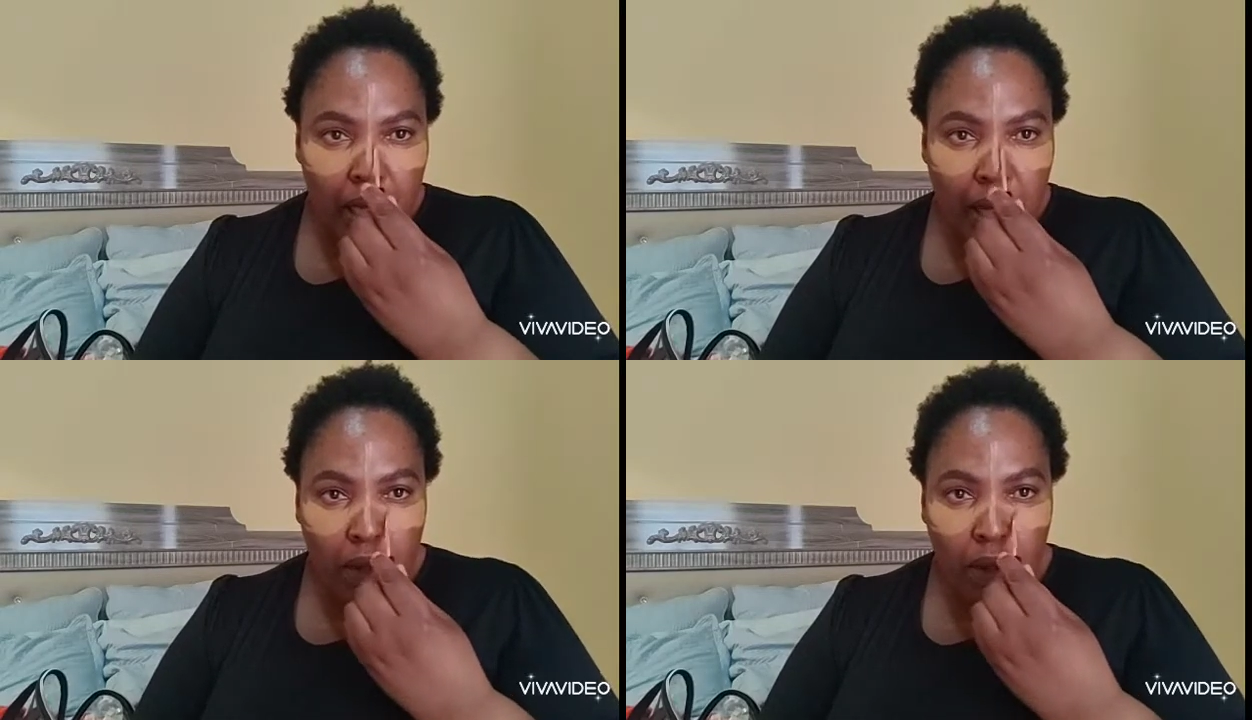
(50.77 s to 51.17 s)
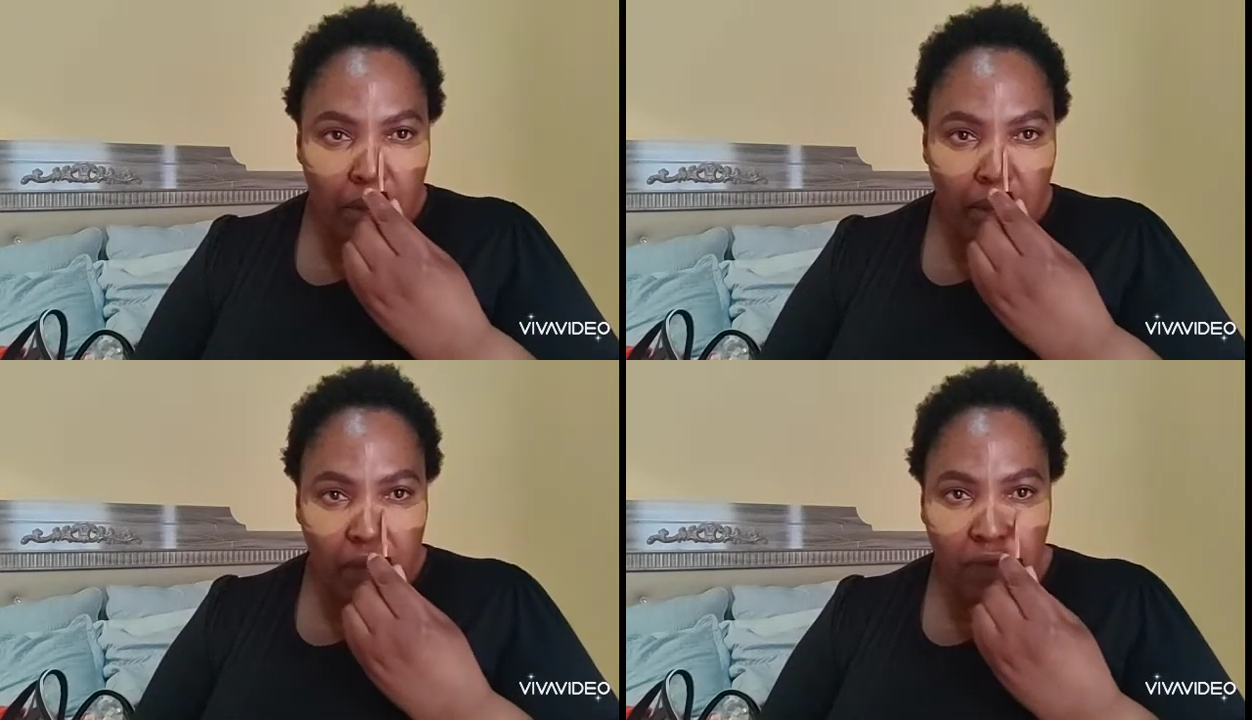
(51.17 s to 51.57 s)
I'll
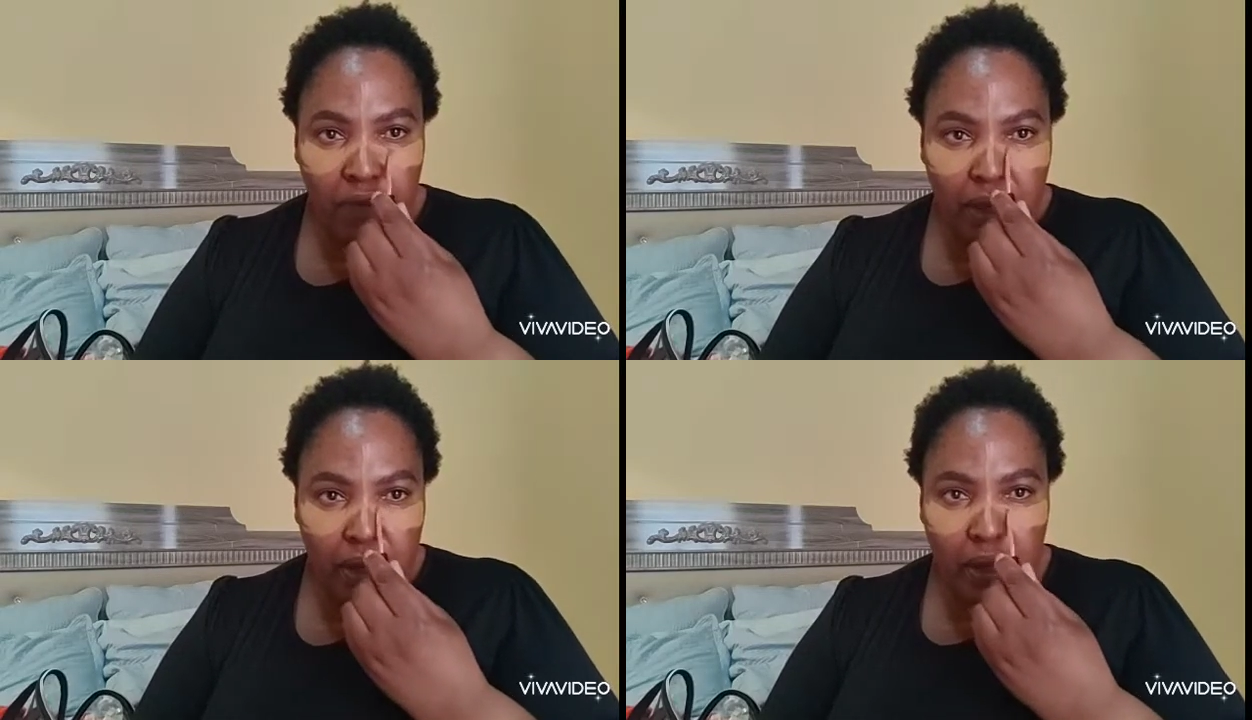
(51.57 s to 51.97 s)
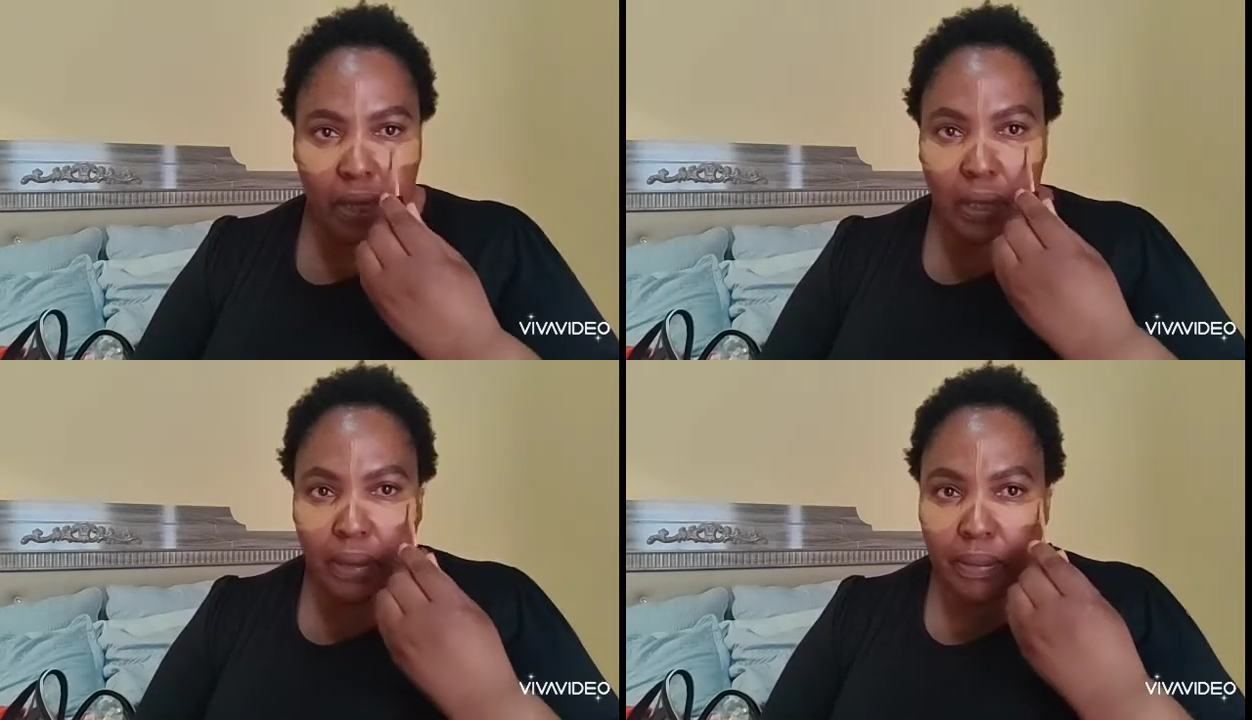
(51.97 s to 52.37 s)
be having
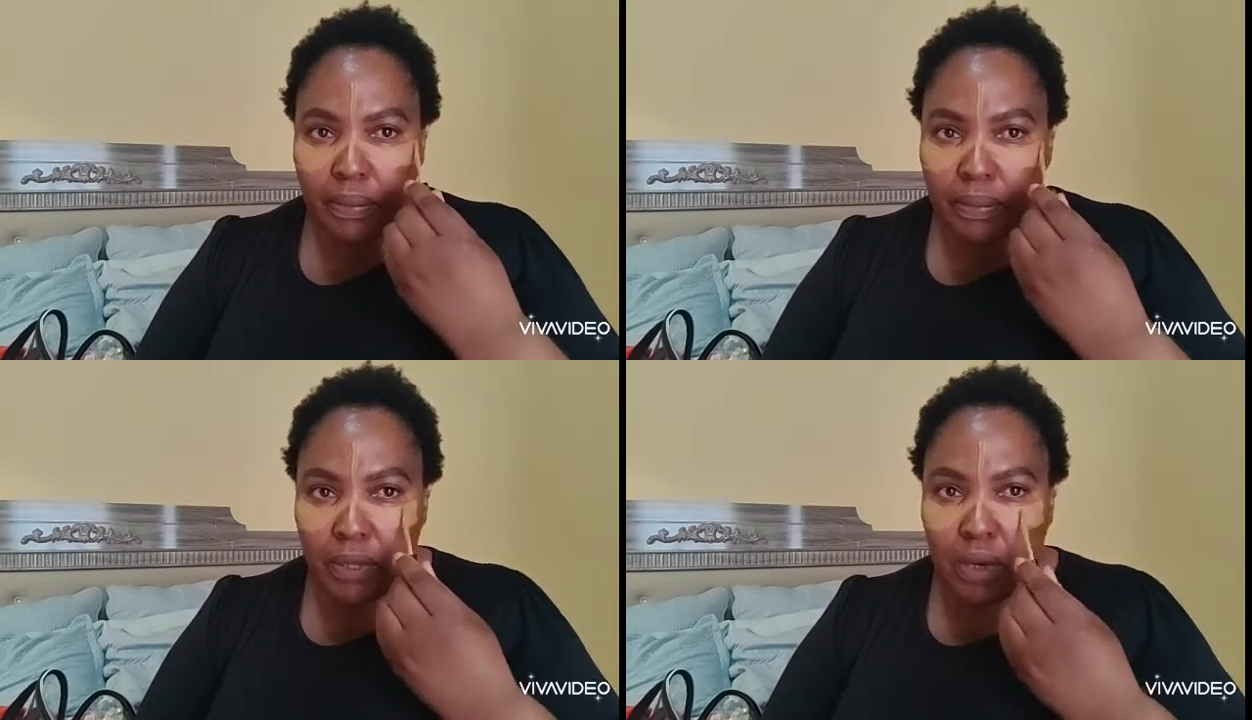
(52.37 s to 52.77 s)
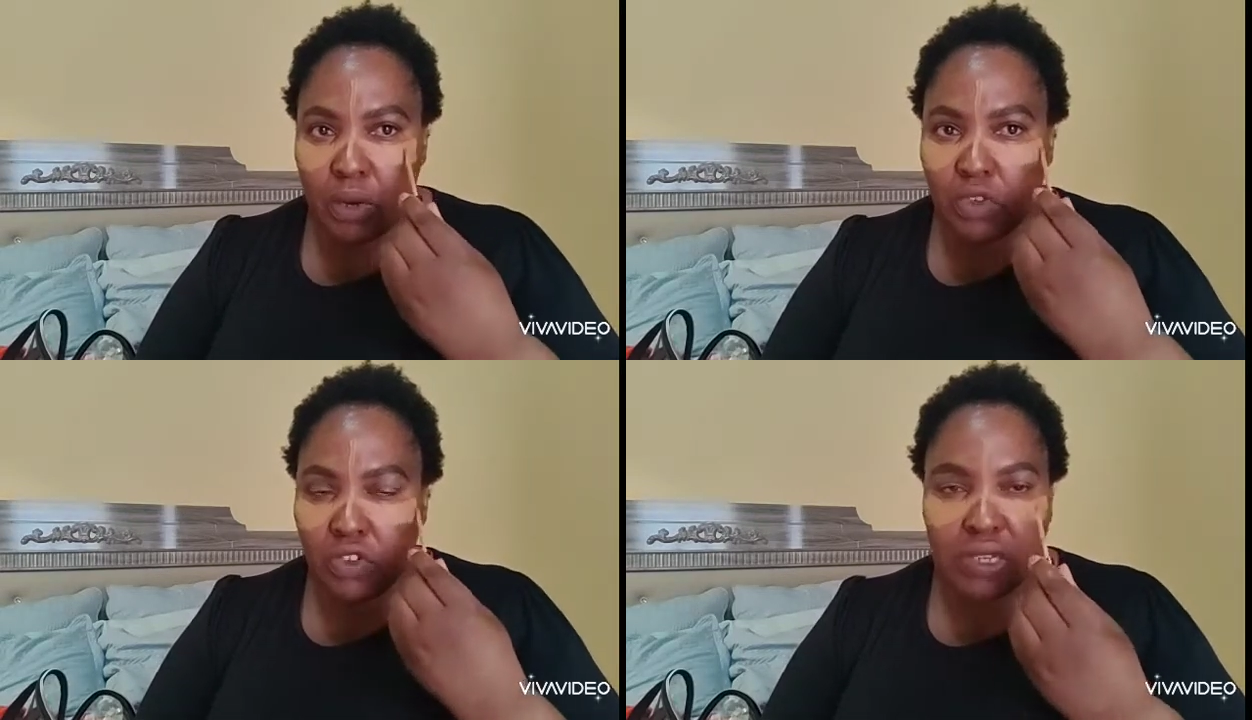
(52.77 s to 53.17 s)

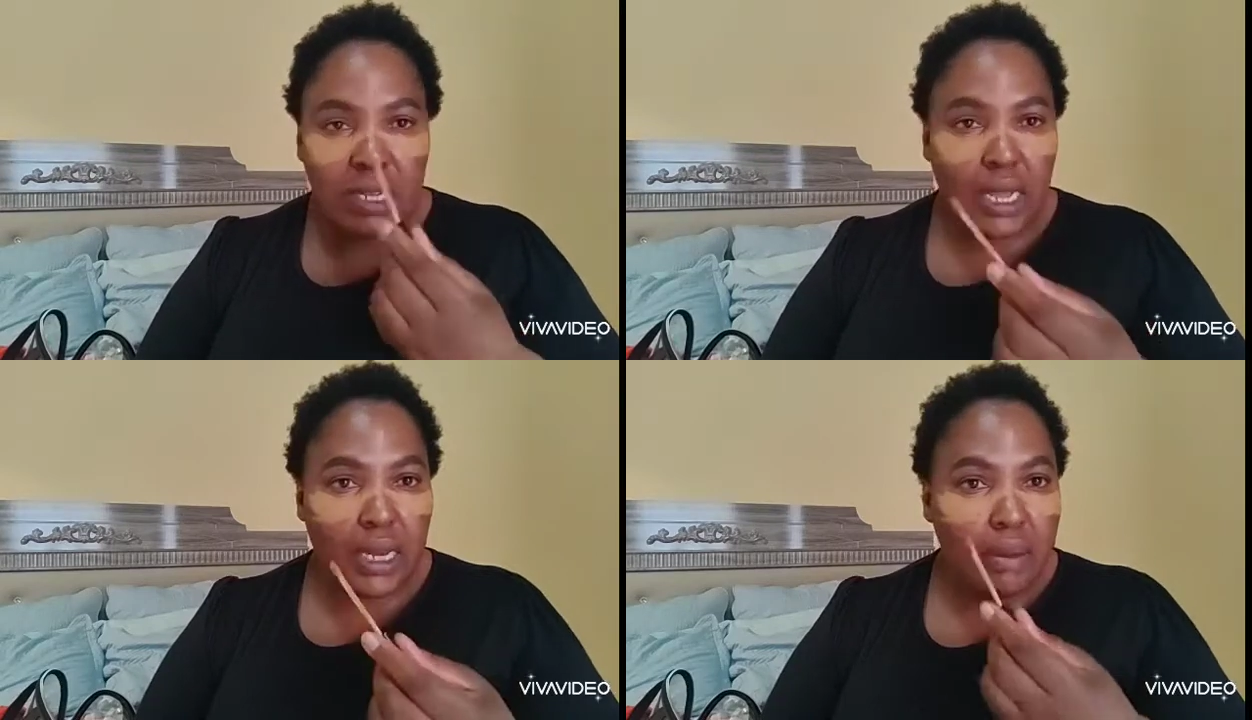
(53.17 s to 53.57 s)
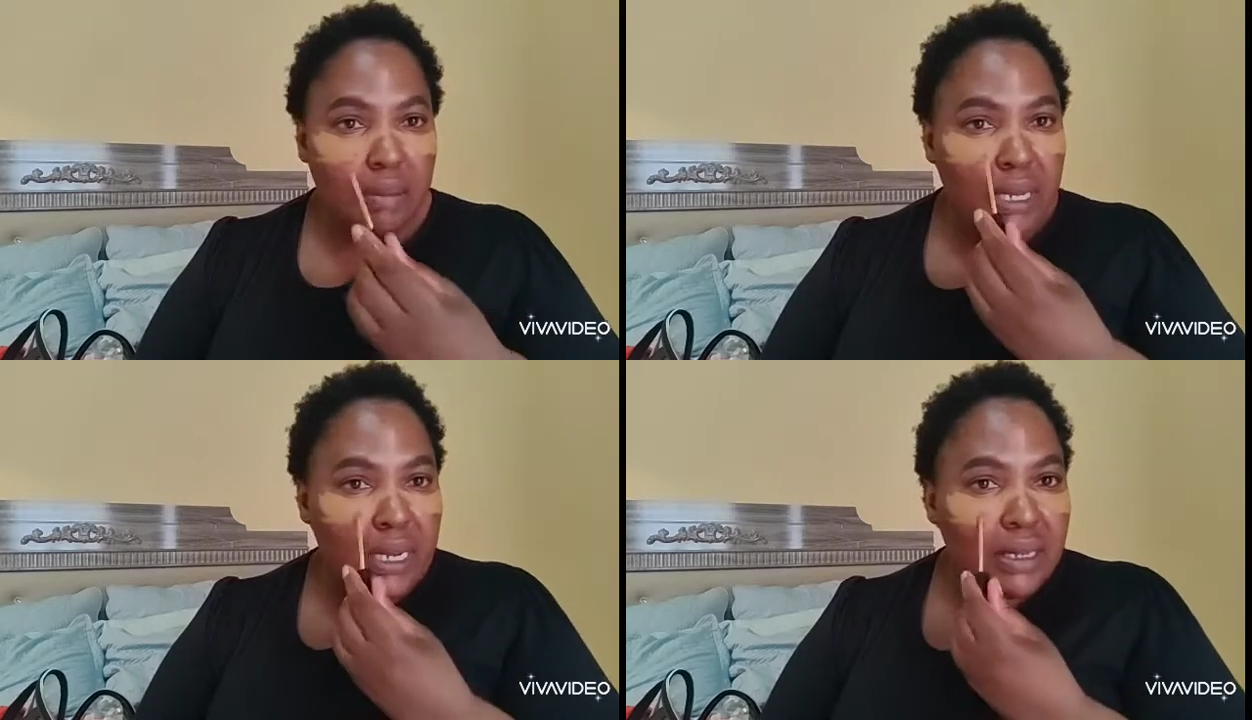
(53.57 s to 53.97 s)
load shedding any
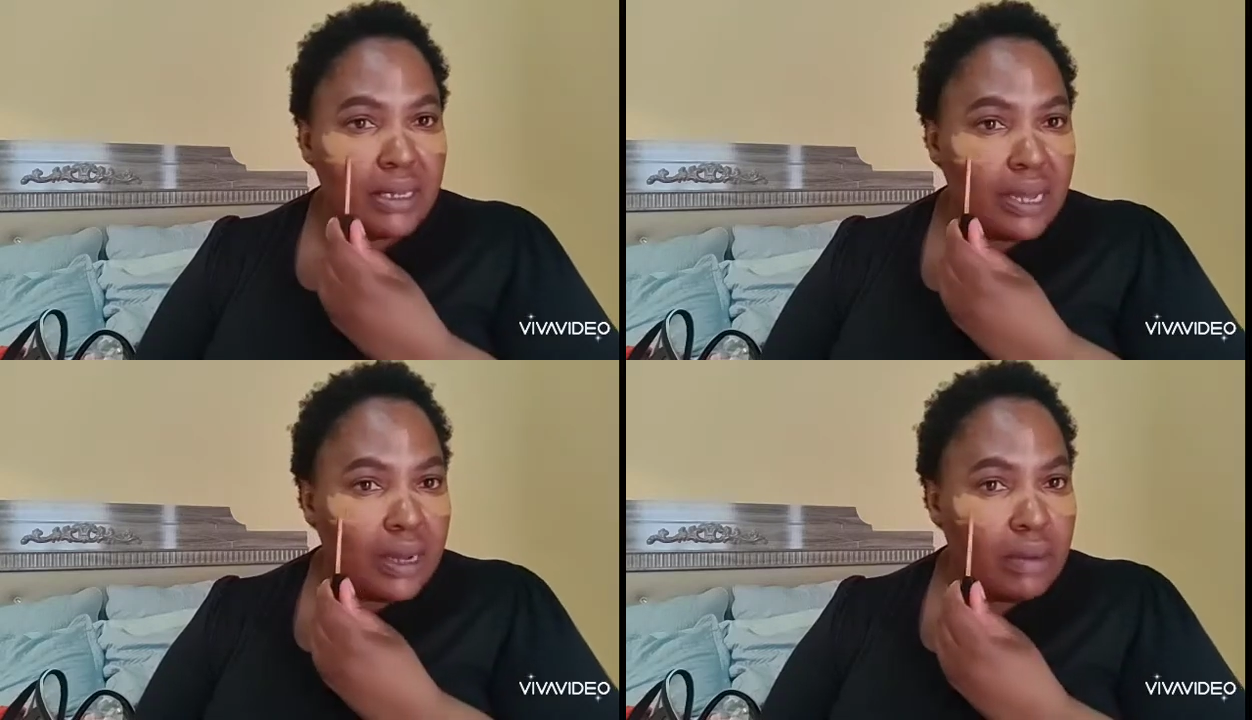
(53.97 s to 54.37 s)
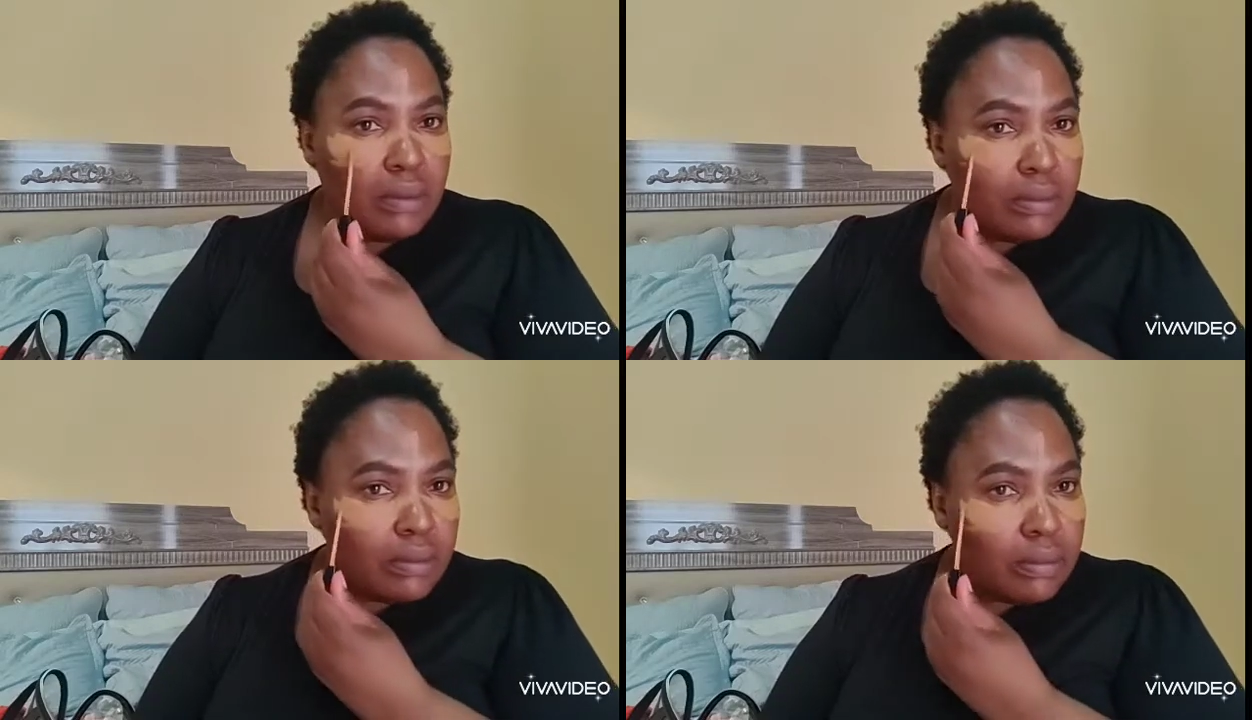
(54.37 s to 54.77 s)
minute now,